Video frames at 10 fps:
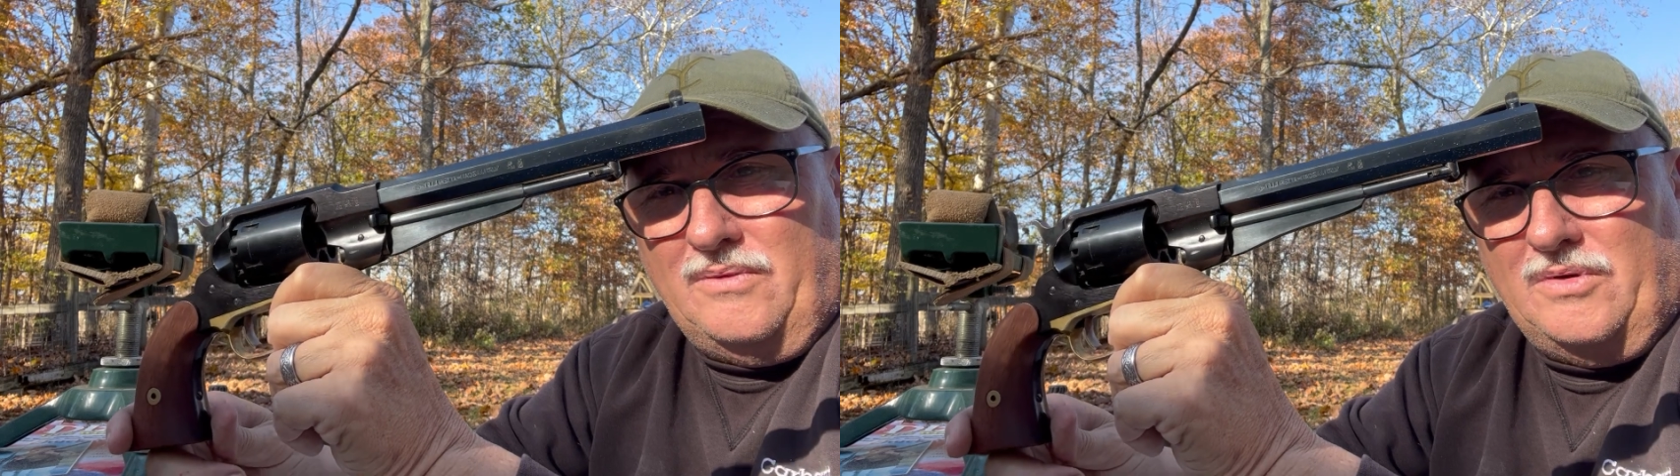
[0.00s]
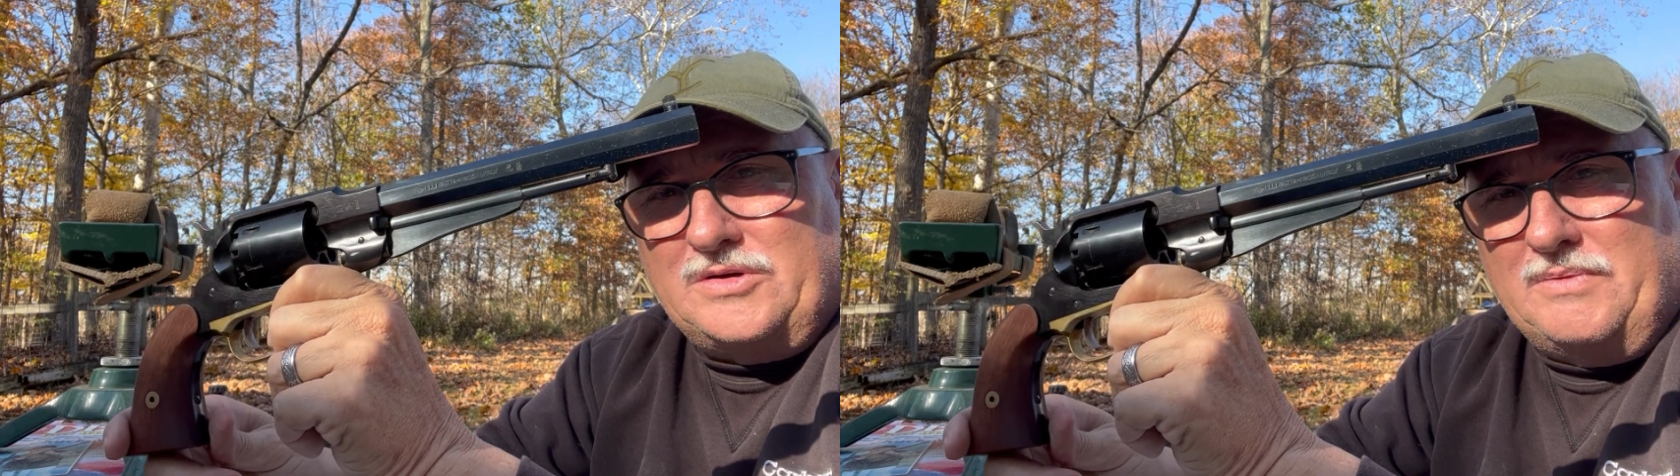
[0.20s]

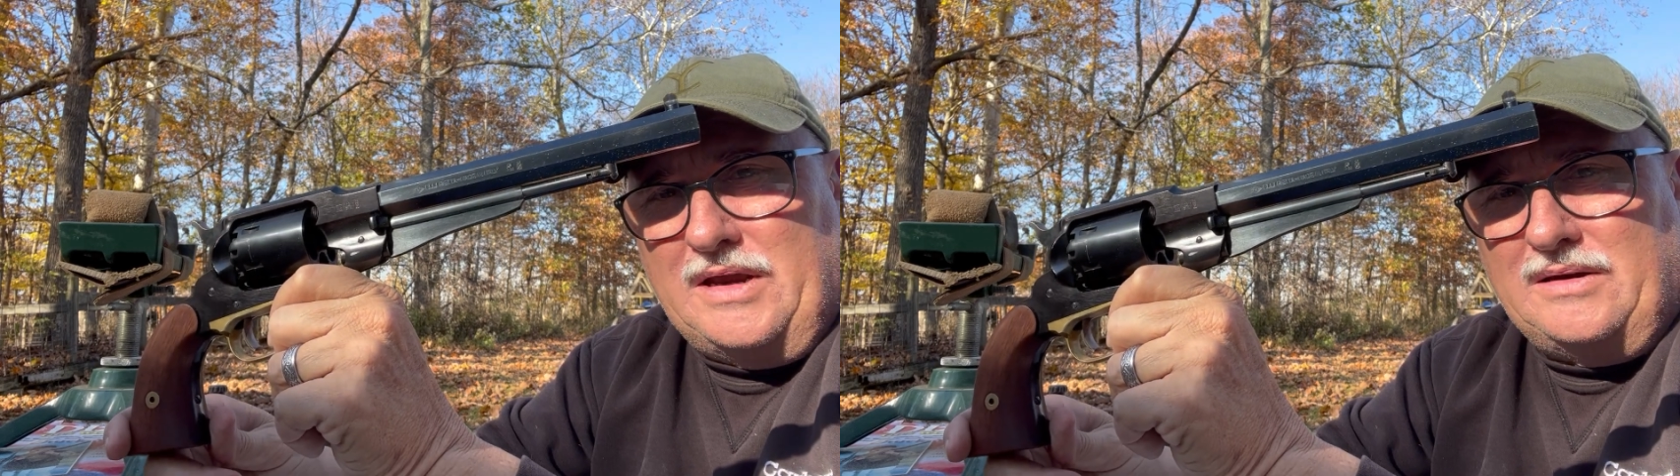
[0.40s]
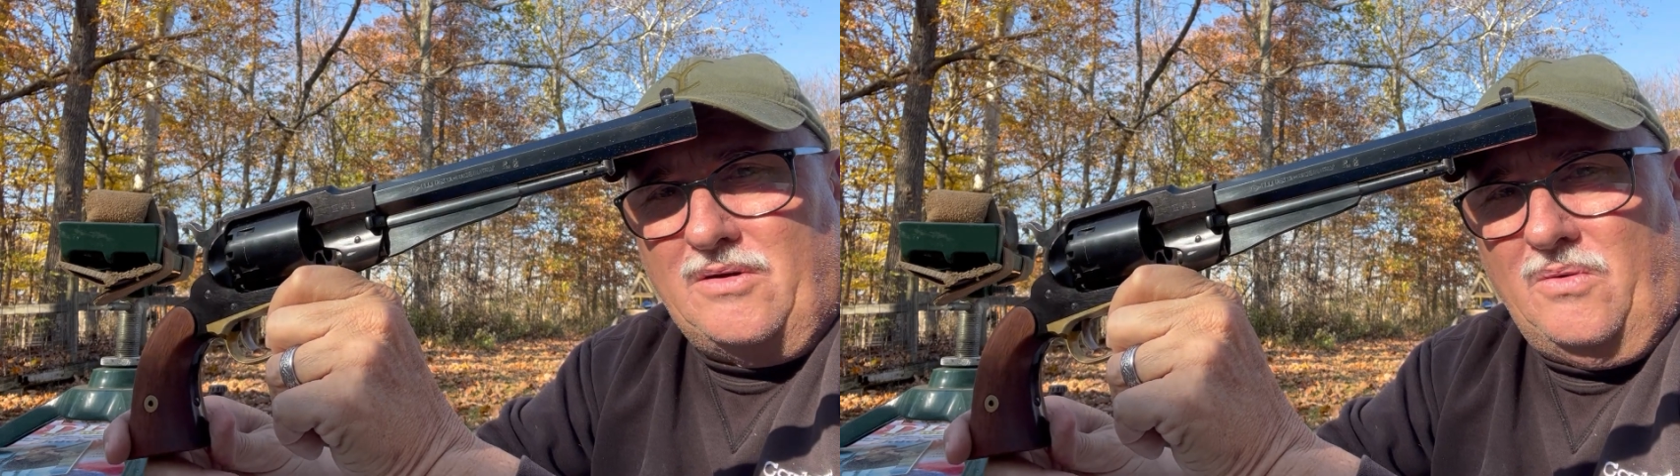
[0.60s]
which
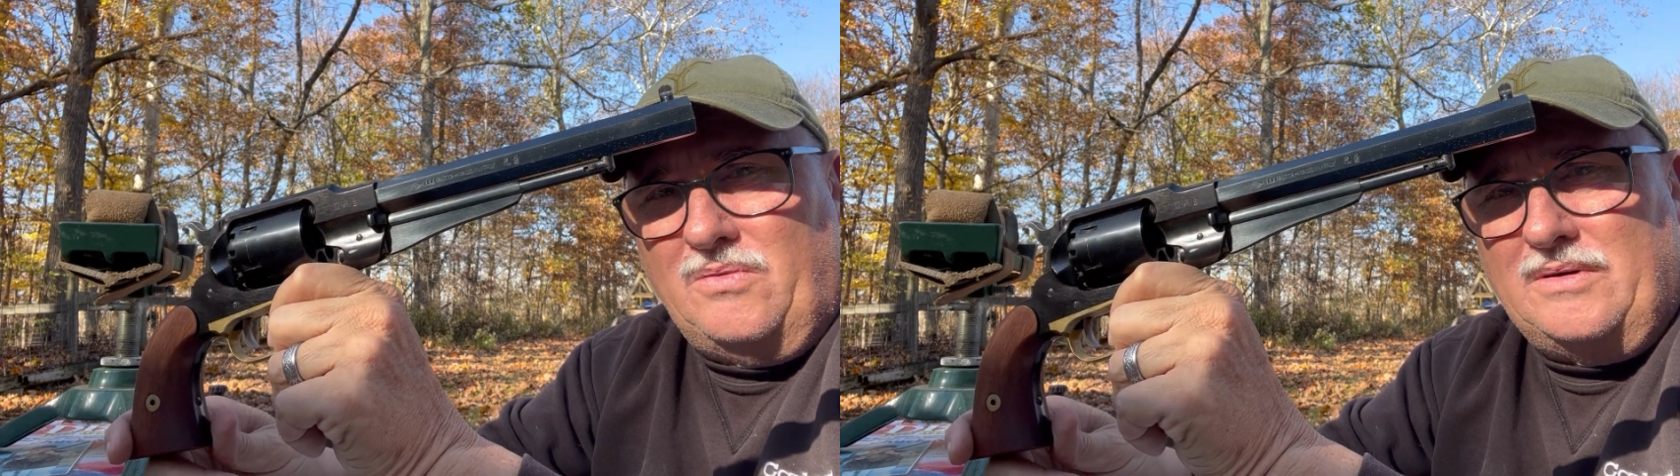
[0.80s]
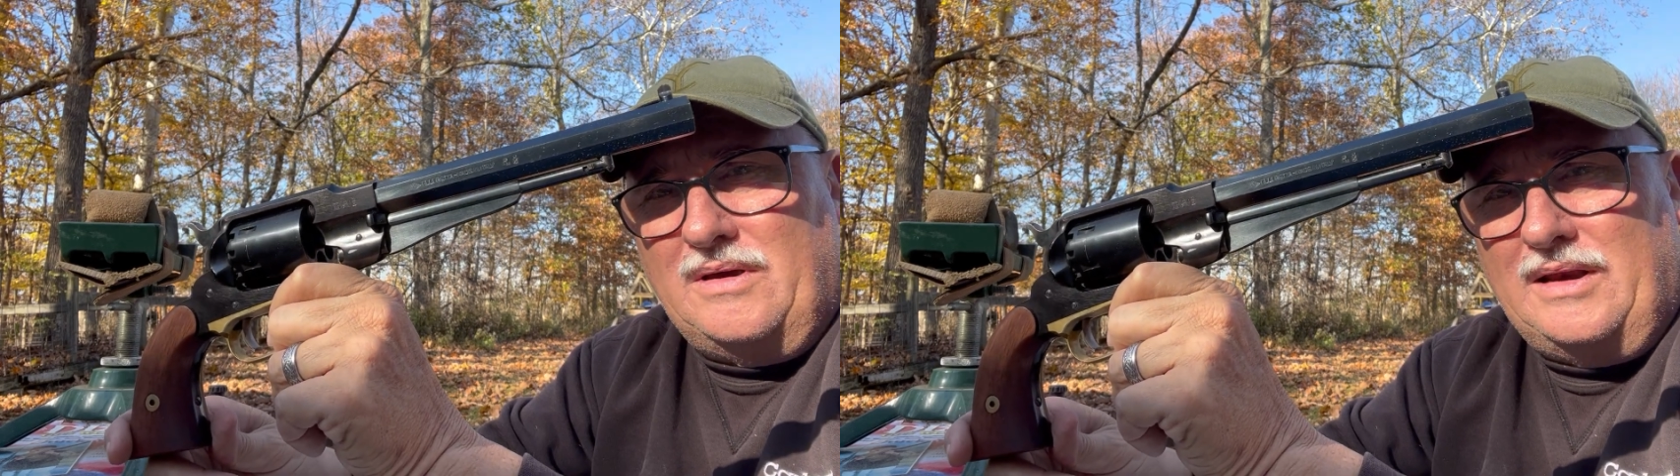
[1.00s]
made Colt
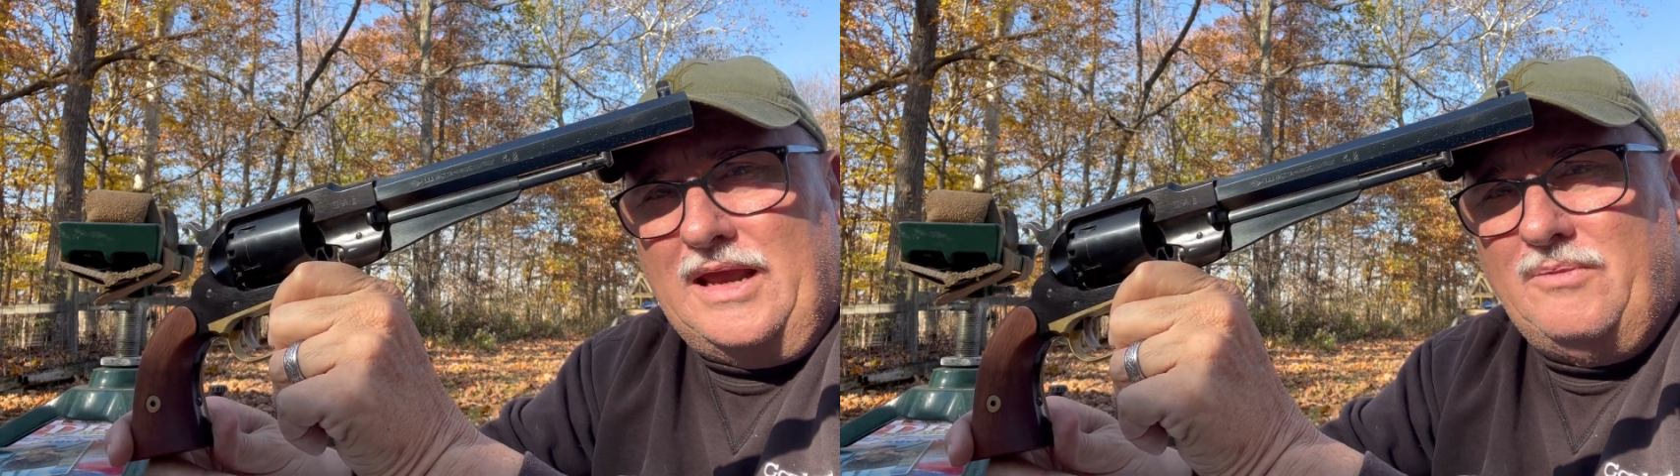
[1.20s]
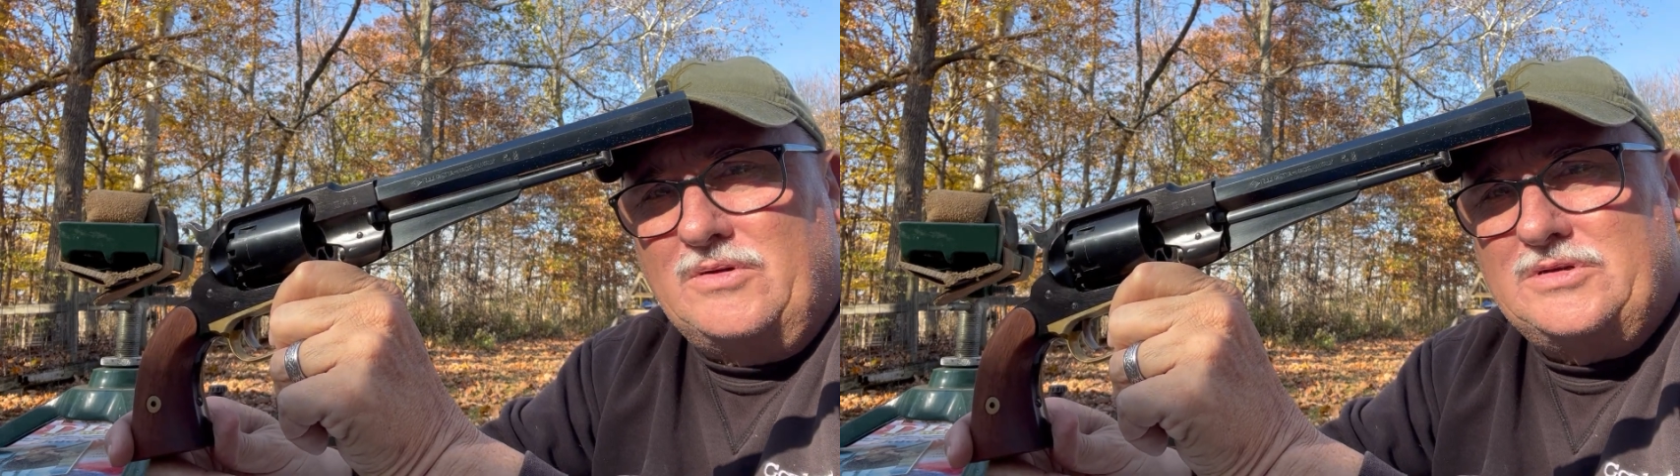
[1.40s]

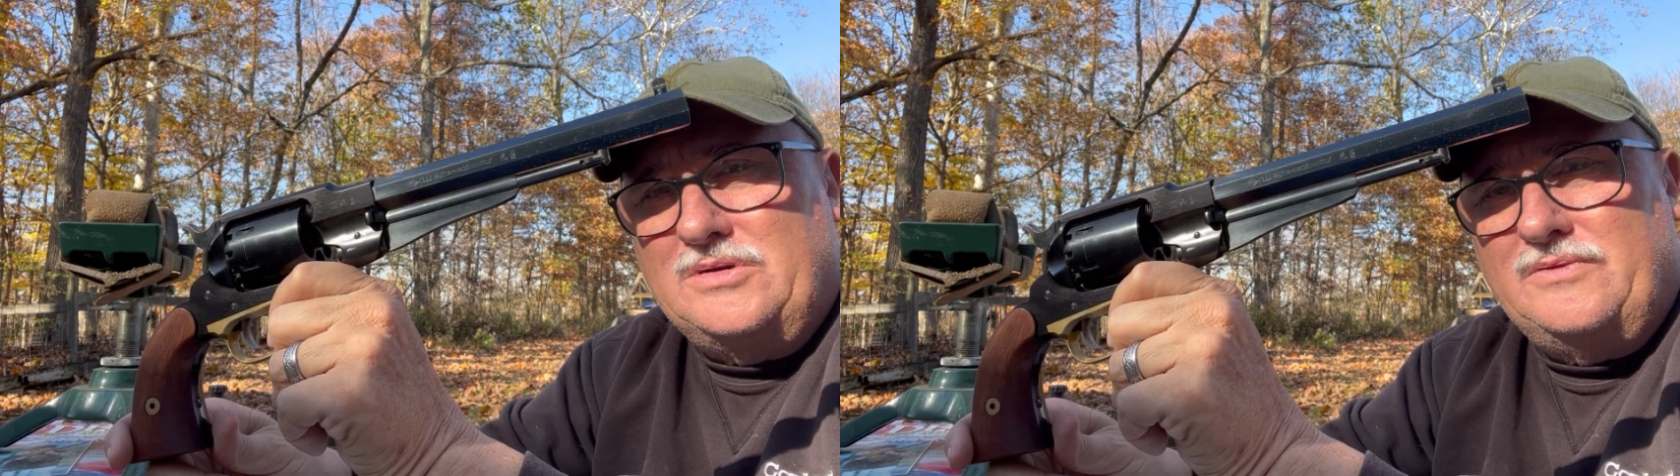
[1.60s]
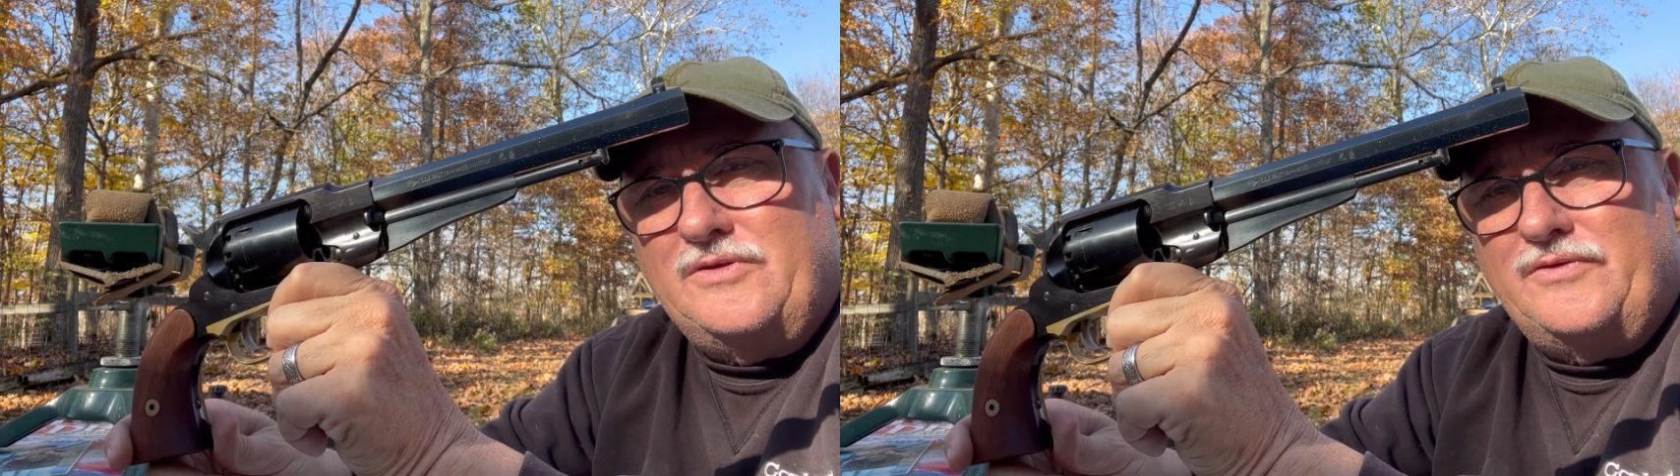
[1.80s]
unable
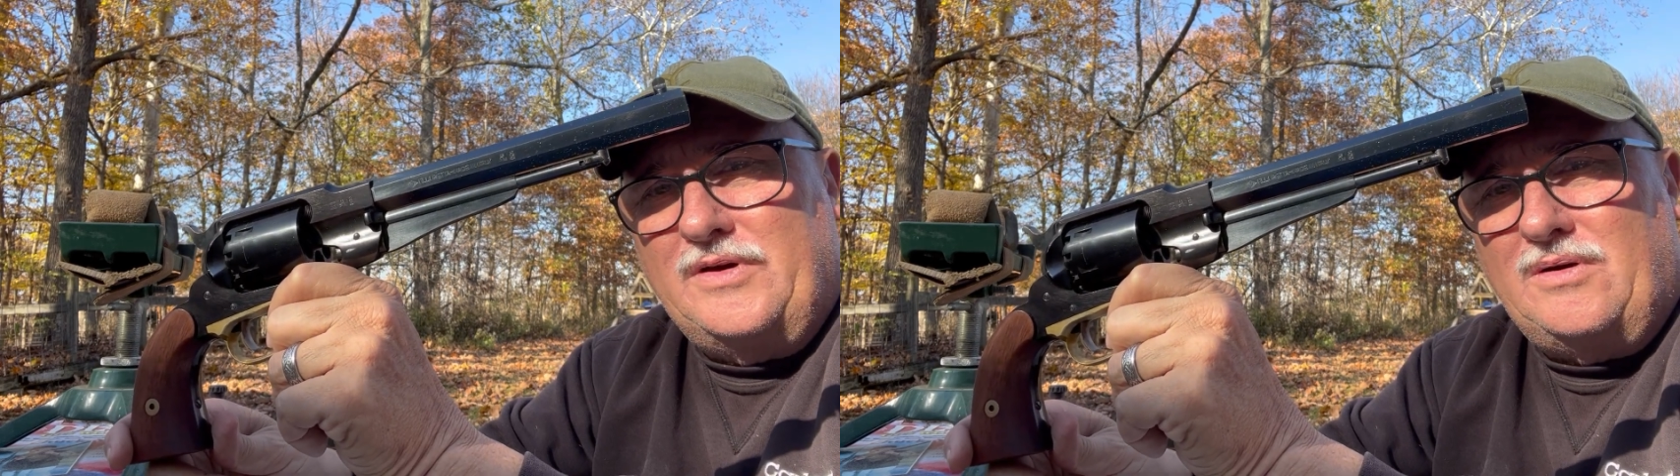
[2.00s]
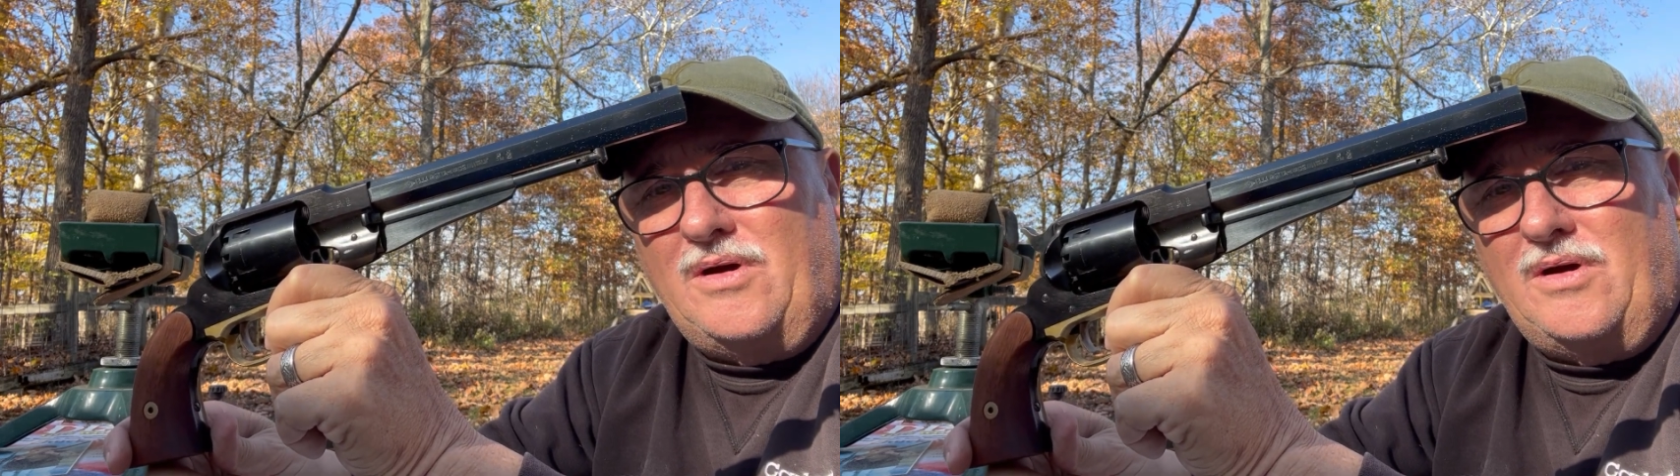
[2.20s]
to fulfill